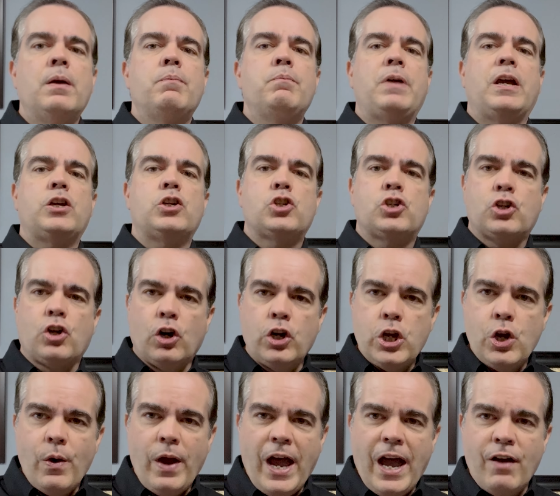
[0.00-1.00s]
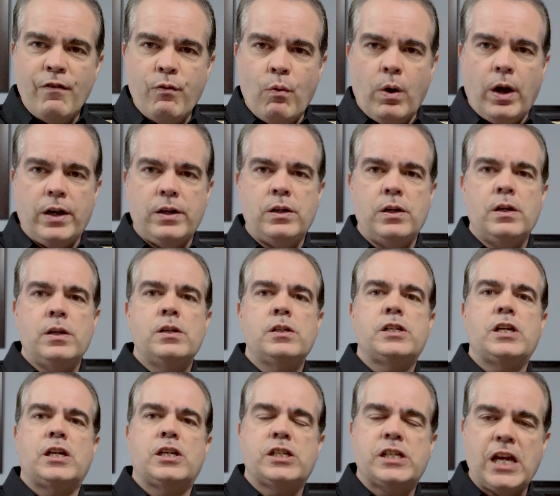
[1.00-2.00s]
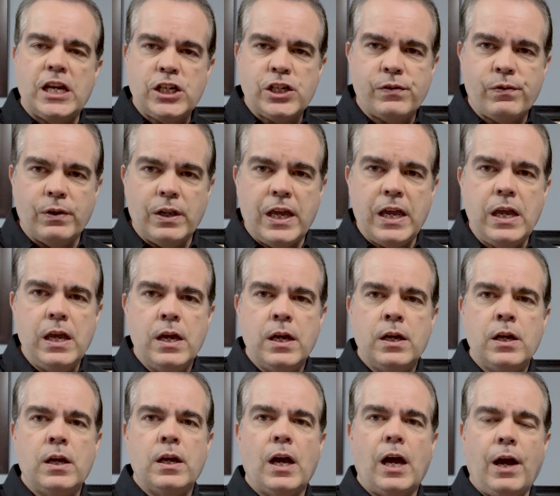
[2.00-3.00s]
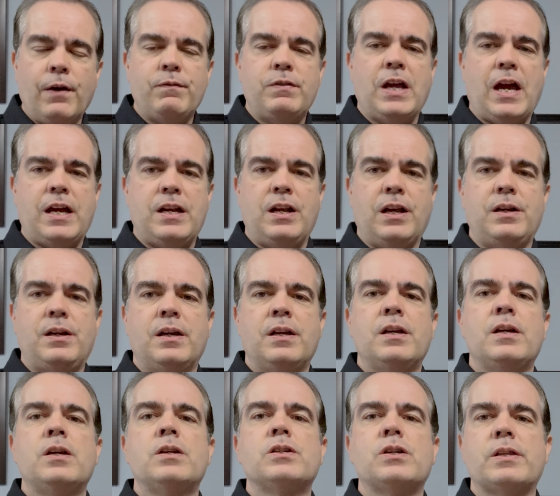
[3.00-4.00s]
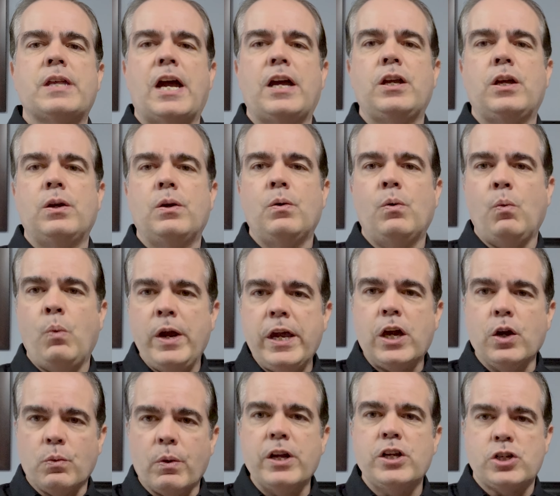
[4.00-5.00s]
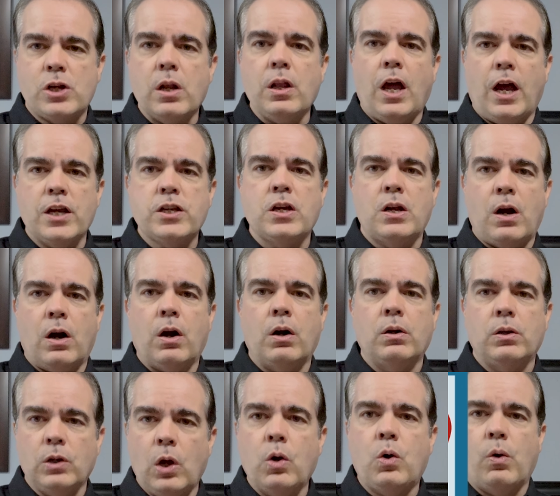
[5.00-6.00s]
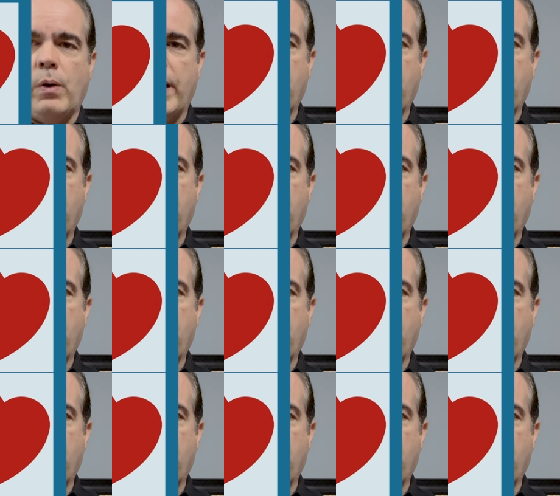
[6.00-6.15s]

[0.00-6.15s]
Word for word: Make sure you have one successfully updated so that we can reach the lost in our local